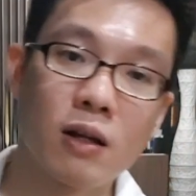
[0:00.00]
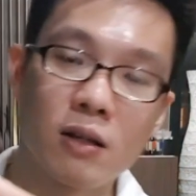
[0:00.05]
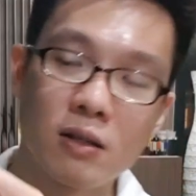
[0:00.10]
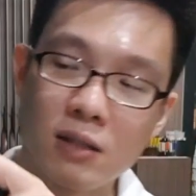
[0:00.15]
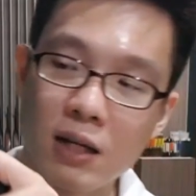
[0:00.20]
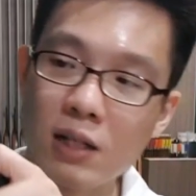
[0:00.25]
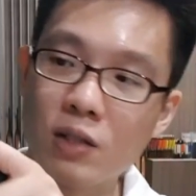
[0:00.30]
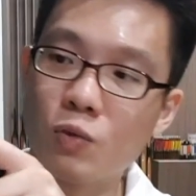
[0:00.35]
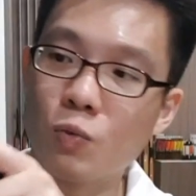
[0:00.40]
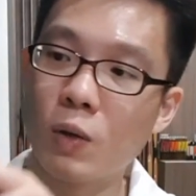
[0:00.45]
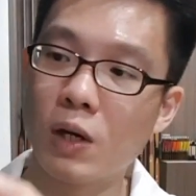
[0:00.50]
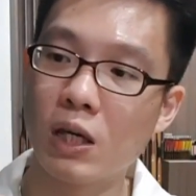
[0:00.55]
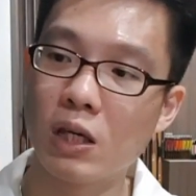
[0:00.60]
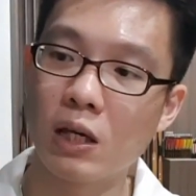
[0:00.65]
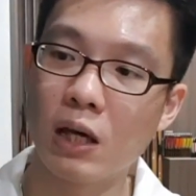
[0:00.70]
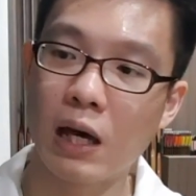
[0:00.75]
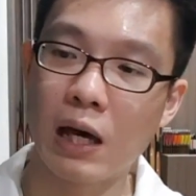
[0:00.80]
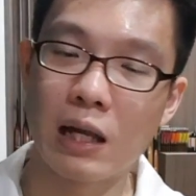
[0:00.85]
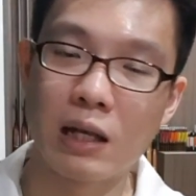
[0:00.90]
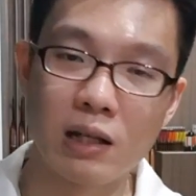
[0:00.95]
That way,
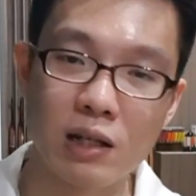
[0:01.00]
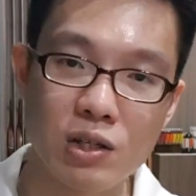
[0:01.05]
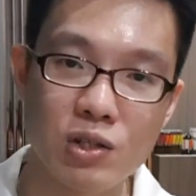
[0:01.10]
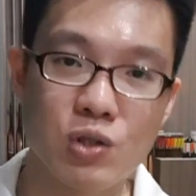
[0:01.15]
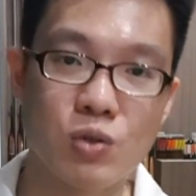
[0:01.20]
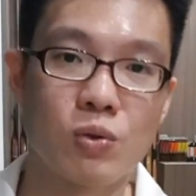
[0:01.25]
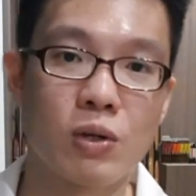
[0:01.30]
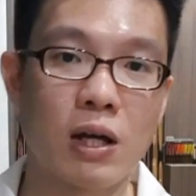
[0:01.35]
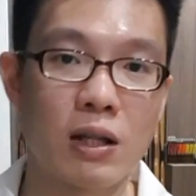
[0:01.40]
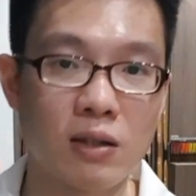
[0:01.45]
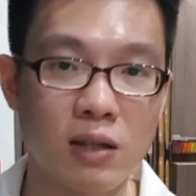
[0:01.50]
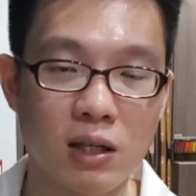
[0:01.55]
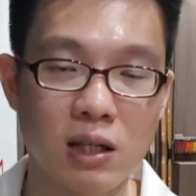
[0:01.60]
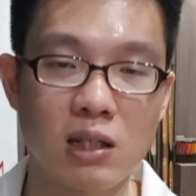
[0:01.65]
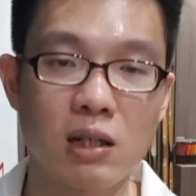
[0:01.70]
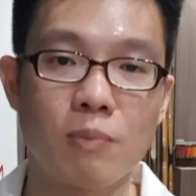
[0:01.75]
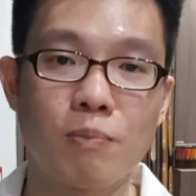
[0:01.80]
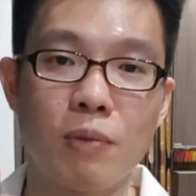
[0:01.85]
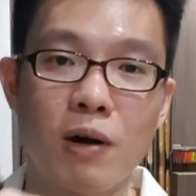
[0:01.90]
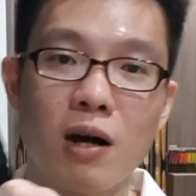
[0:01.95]
at least you can take it
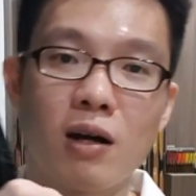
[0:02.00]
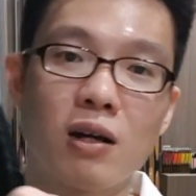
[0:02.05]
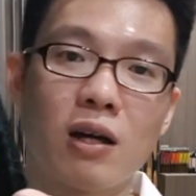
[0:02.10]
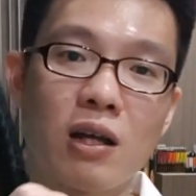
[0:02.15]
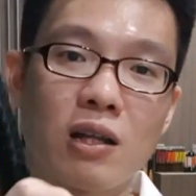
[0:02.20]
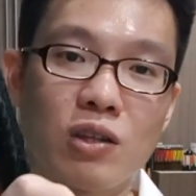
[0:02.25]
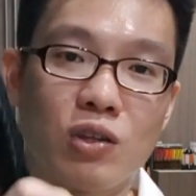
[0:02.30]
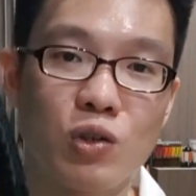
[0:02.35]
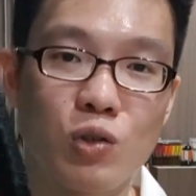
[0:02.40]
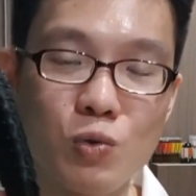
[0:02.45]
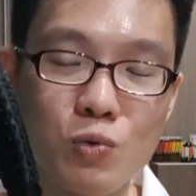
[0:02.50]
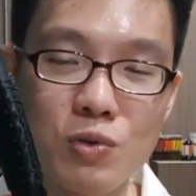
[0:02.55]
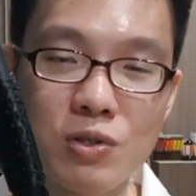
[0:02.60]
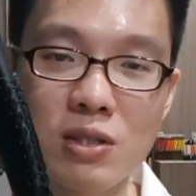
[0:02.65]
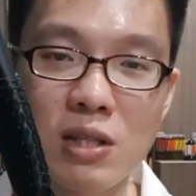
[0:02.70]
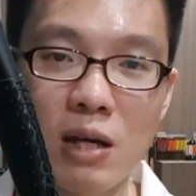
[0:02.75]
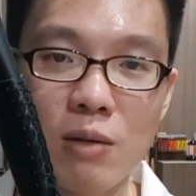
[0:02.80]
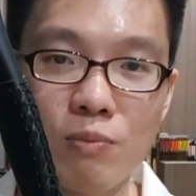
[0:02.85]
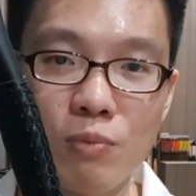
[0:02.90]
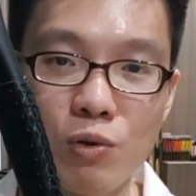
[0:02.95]
apart and use
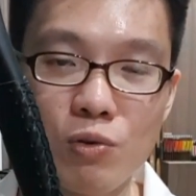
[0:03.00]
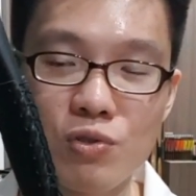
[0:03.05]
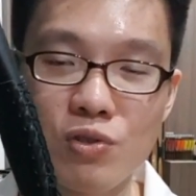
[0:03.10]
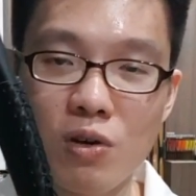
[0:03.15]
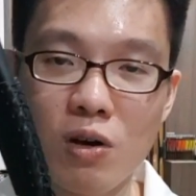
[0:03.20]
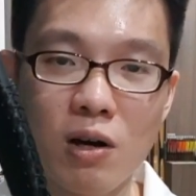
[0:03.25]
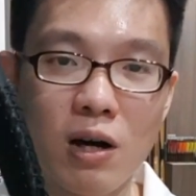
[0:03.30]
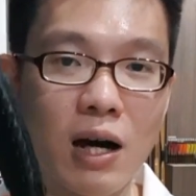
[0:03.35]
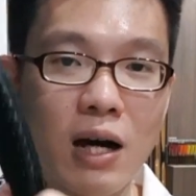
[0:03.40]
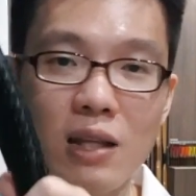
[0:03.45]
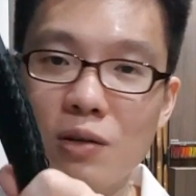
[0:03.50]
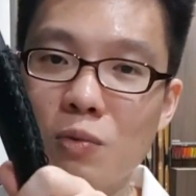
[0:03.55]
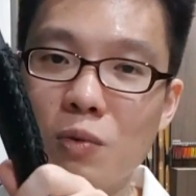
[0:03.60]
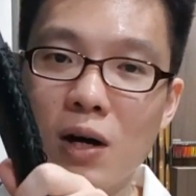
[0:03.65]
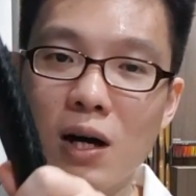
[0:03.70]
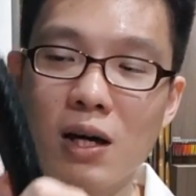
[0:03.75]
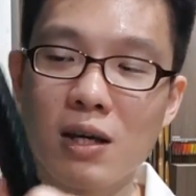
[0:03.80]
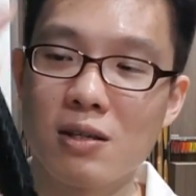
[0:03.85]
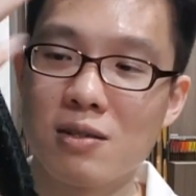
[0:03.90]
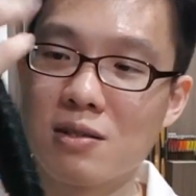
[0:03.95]
that bow saw.
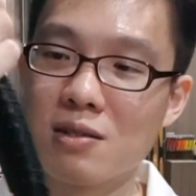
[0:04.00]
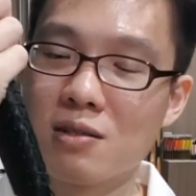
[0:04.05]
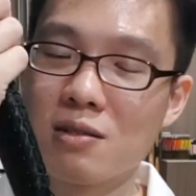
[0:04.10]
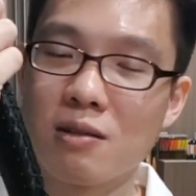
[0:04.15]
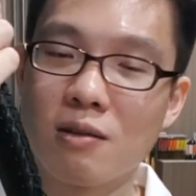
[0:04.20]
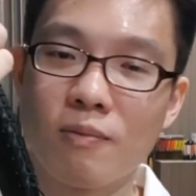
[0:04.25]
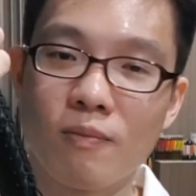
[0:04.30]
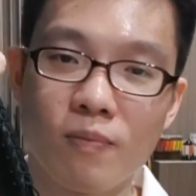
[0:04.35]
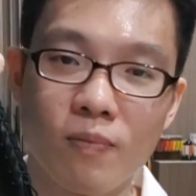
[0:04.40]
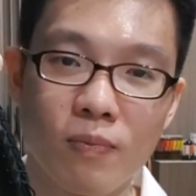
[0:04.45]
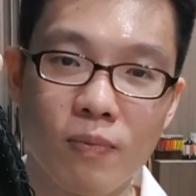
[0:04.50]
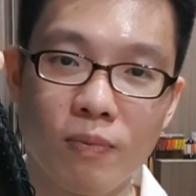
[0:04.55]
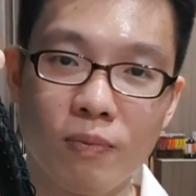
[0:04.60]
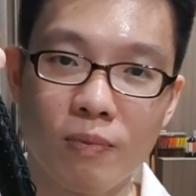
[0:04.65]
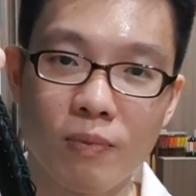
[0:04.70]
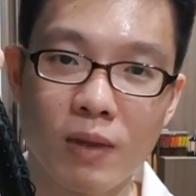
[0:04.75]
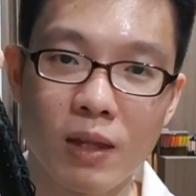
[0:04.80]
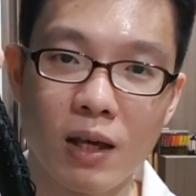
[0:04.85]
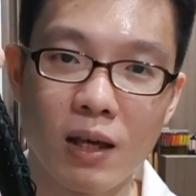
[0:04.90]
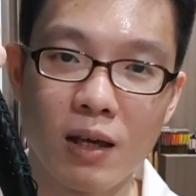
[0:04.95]
Otherwise,
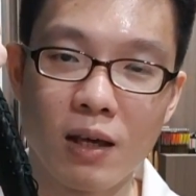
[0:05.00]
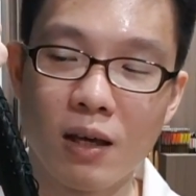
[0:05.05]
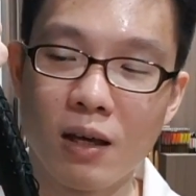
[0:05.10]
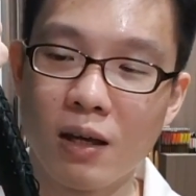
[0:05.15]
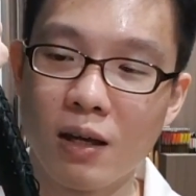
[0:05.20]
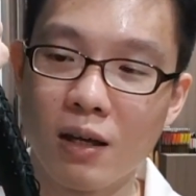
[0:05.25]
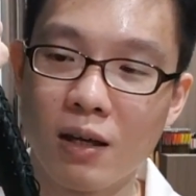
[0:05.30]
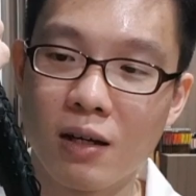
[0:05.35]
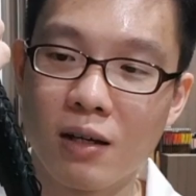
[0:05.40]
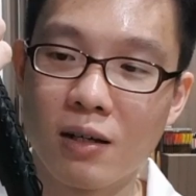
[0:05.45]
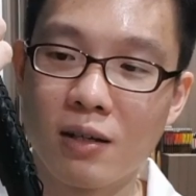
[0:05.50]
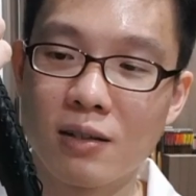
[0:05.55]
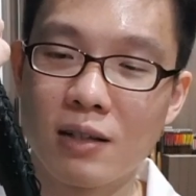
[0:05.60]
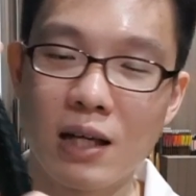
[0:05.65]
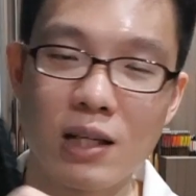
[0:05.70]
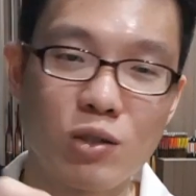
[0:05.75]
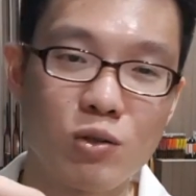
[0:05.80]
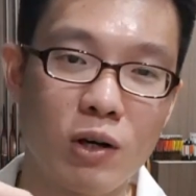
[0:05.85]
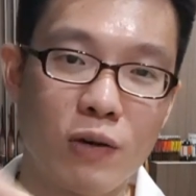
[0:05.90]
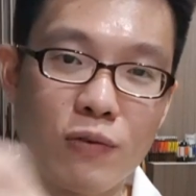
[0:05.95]

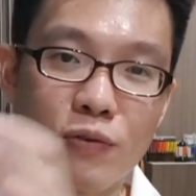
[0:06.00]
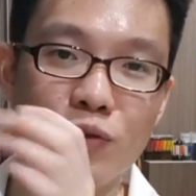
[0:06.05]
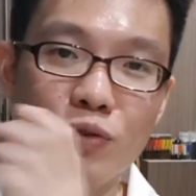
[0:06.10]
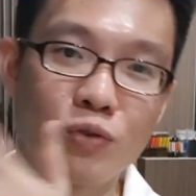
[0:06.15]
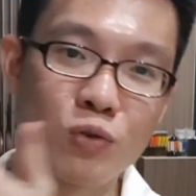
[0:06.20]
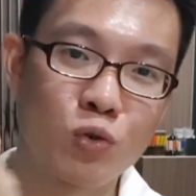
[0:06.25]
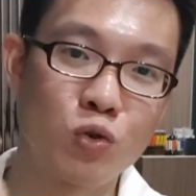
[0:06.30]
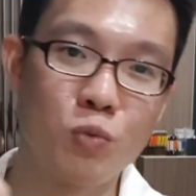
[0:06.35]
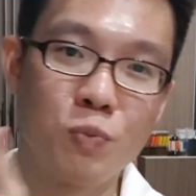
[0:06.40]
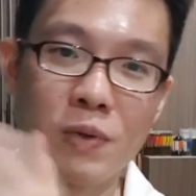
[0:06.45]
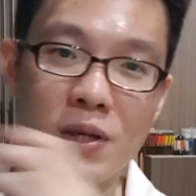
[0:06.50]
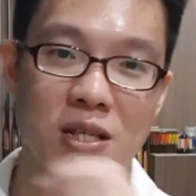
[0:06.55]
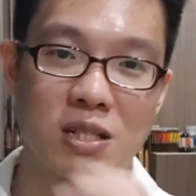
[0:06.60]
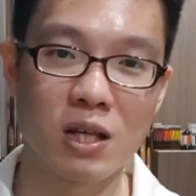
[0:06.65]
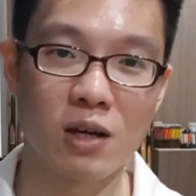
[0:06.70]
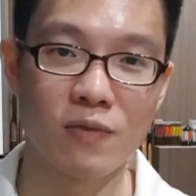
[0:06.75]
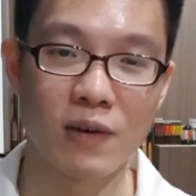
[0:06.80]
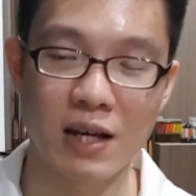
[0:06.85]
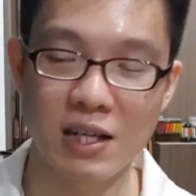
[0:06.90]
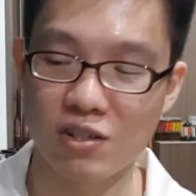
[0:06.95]
then you have 2 pieces
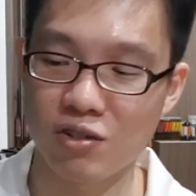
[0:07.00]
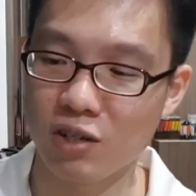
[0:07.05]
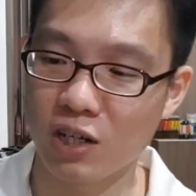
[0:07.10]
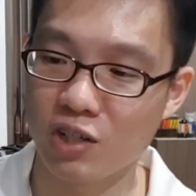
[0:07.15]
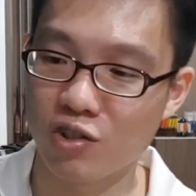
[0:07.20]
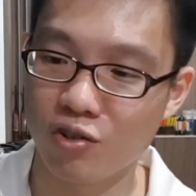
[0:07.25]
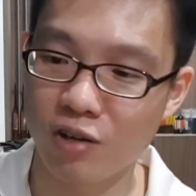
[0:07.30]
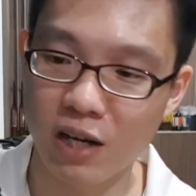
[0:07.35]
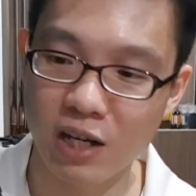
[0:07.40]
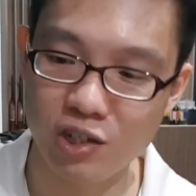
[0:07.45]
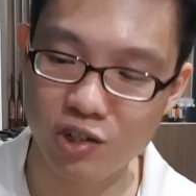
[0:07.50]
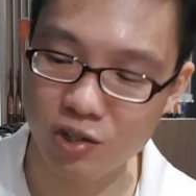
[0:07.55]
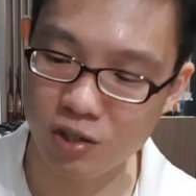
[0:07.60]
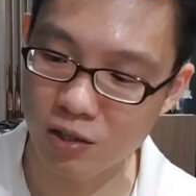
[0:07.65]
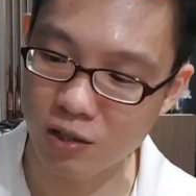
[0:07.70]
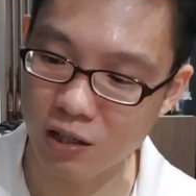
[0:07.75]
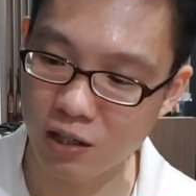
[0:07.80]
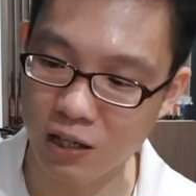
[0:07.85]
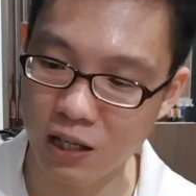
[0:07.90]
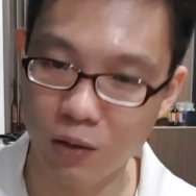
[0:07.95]
of extra trash,
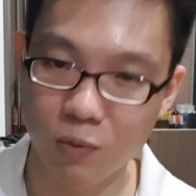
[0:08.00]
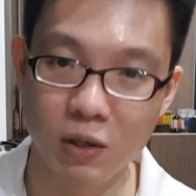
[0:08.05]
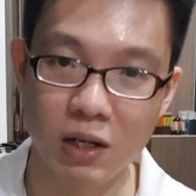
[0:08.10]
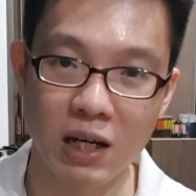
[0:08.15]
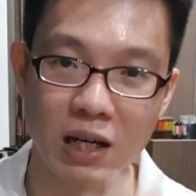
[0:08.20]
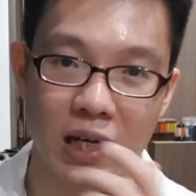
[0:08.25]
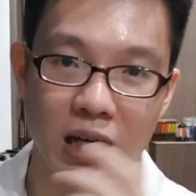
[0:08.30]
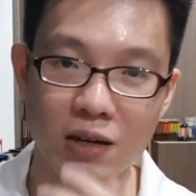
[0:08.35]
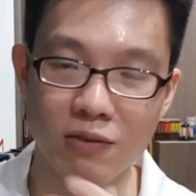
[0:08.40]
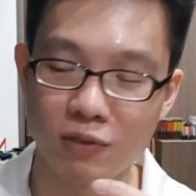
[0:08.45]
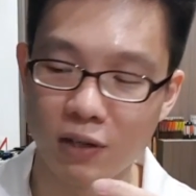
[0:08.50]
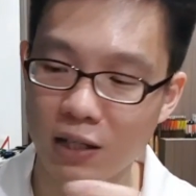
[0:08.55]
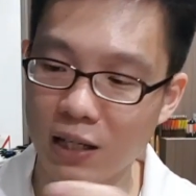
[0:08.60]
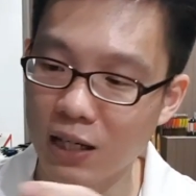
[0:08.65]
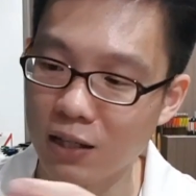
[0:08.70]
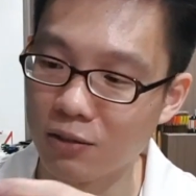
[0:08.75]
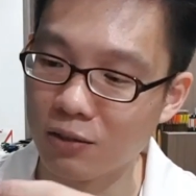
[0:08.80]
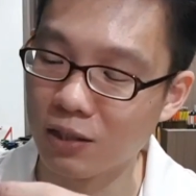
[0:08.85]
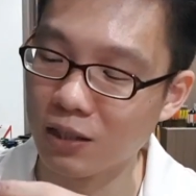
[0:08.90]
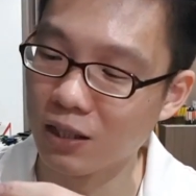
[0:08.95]
like what I have right
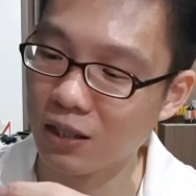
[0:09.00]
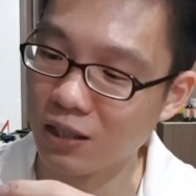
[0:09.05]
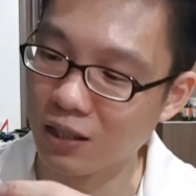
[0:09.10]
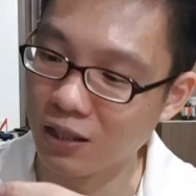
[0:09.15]
now.